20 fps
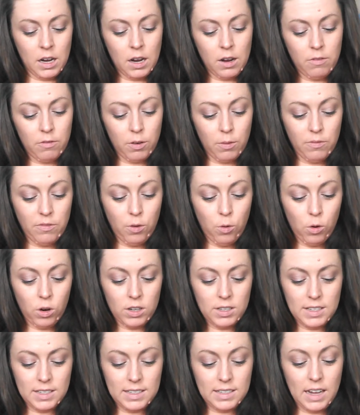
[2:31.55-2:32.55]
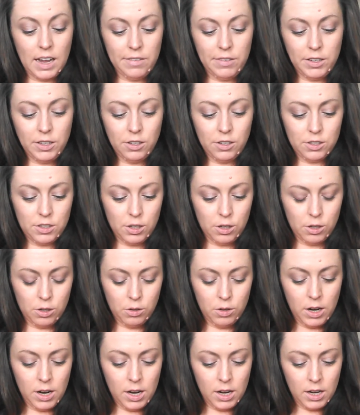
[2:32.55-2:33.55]
from 4 to 7 years
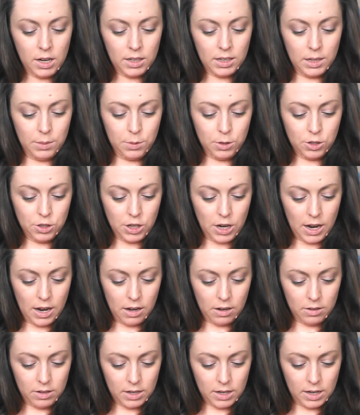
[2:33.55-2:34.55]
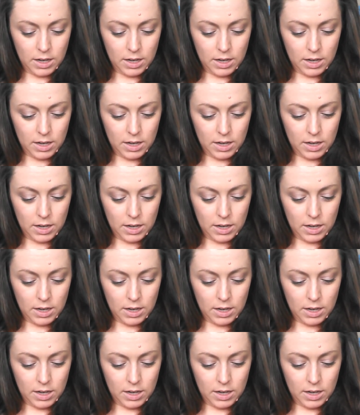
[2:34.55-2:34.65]
old, keep your child